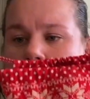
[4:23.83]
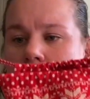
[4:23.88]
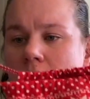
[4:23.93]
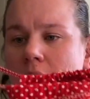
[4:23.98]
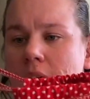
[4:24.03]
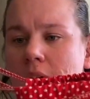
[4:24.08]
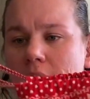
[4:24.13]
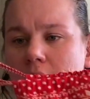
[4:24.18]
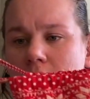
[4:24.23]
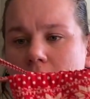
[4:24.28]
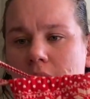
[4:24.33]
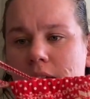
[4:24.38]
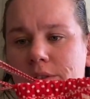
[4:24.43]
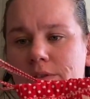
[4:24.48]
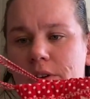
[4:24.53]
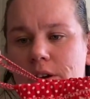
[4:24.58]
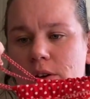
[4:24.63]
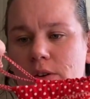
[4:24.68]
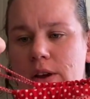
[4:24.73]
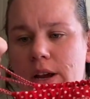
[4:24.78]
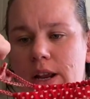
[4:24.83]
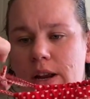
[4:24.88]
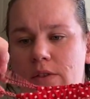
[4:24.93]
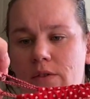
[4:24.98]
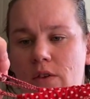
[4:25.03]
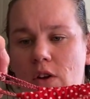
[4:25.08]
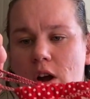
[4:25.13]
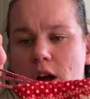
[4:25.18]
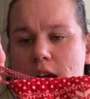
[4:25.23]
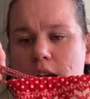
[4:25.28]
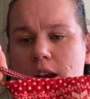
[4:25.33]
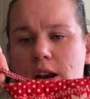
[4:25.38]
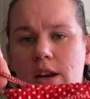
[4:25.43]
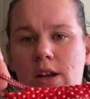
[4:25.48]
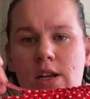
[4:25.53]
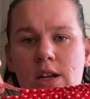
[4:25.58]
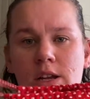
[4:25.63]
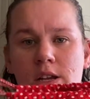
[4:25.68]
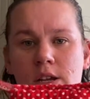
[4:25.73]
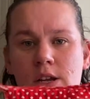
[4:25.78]
if I could get it right,
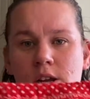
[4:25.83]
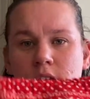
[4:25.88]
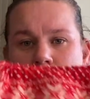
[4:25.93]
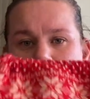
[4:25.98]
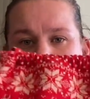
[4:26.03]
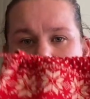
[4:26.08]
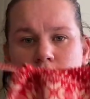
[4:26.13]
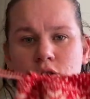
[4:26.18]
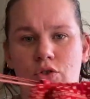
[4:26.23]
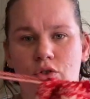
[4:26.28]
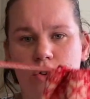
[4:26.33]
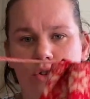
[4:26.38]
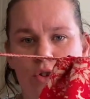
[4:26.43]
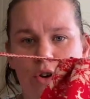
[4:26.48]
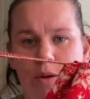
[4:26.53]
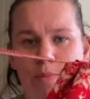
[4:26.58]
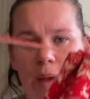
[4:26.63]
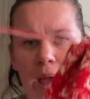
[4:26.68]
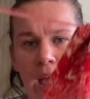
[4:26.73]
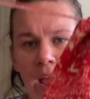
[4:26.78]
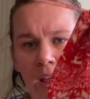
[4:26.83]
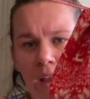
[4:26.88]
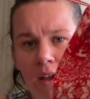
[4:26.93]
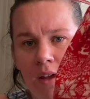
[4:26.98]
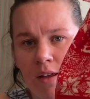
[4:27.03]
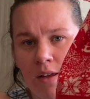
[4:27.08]
drawstring bag,